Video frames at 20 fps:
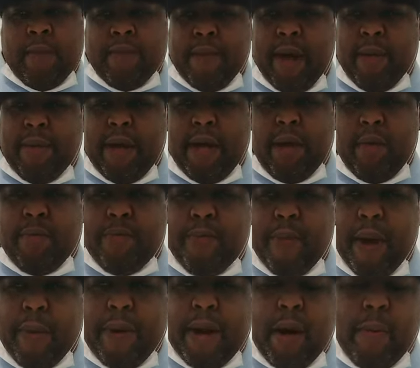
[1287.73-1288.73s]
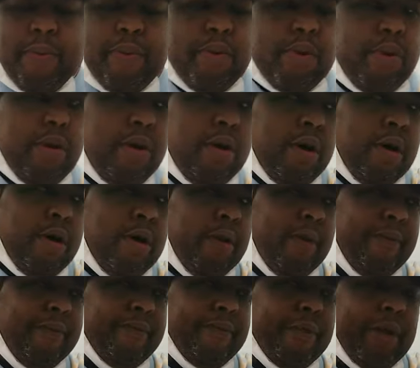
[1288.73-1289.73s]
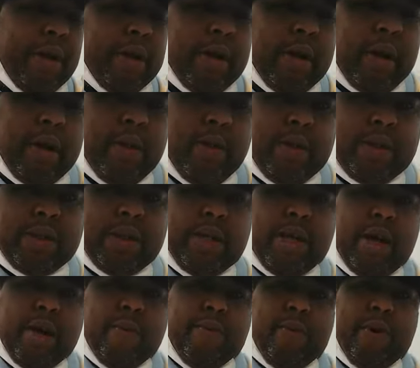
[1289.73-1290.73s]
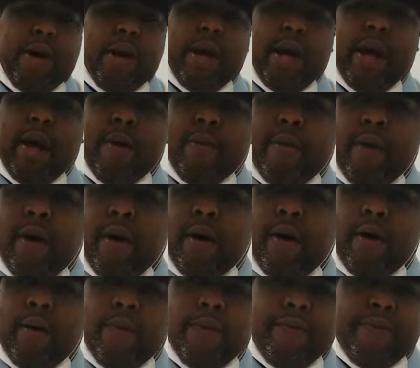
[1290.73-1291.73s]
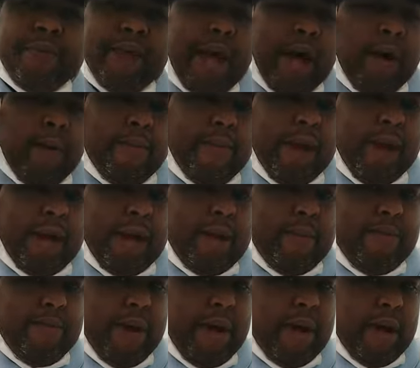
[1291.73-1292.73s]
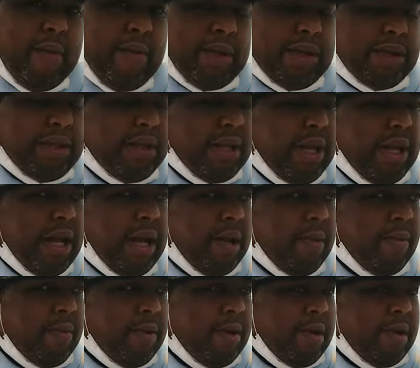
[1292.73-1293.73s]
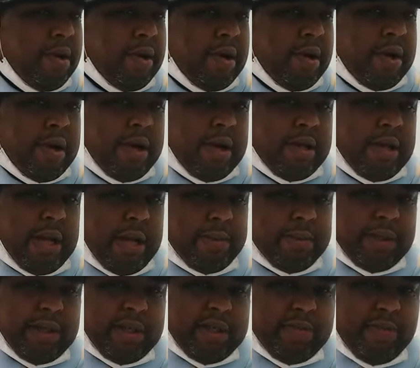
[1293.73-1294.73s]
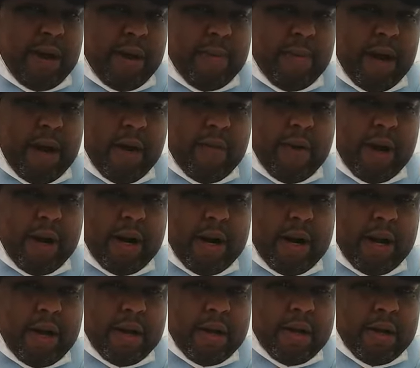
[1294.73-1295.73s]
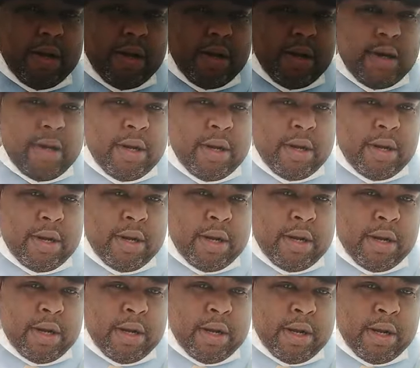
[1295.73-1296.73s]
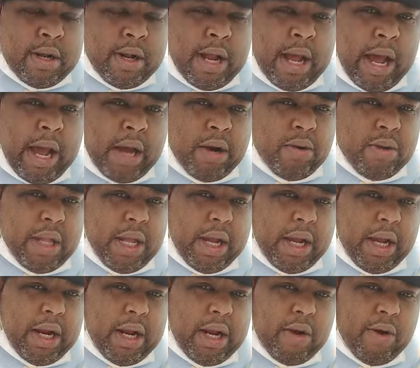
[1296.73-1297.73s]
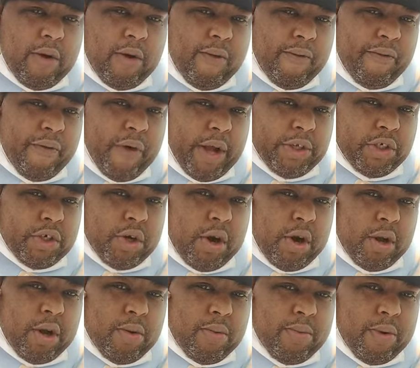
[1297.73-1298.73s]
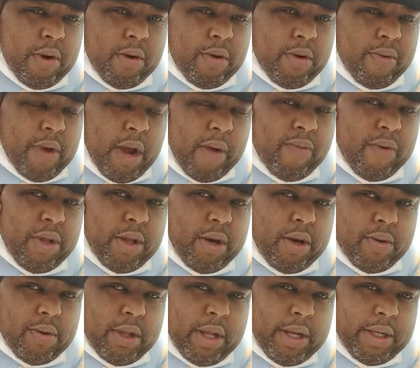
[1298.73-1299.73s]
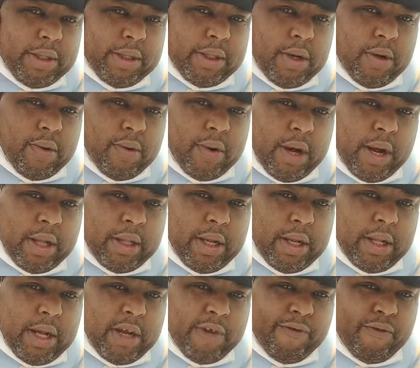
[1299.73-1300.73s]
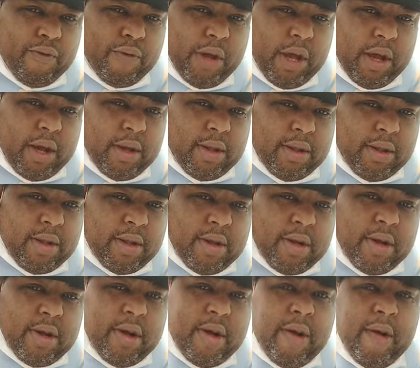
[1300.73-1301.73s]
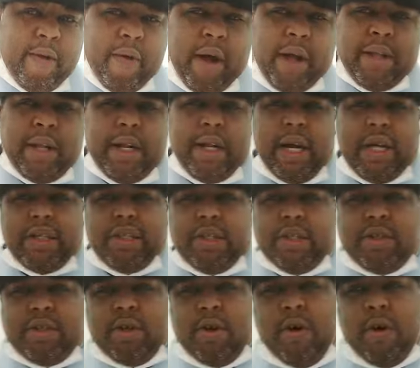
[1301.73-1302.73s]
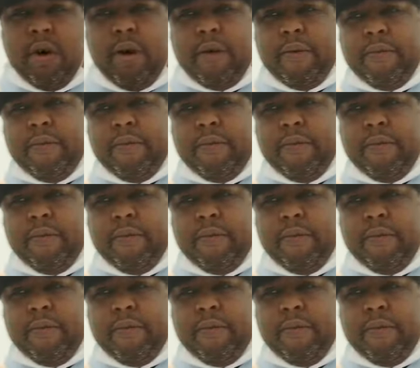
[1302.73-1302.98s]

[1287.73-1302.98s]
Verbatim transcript: Maybe he maybe they'll put on um what's the young boy name? Um the Albanian bear. What's his name? His name slips my mind right now Nah, I don't think Canelo gonna fight Charlo, bro. I really don't think so. I think that's fugazi. I think that's just talk.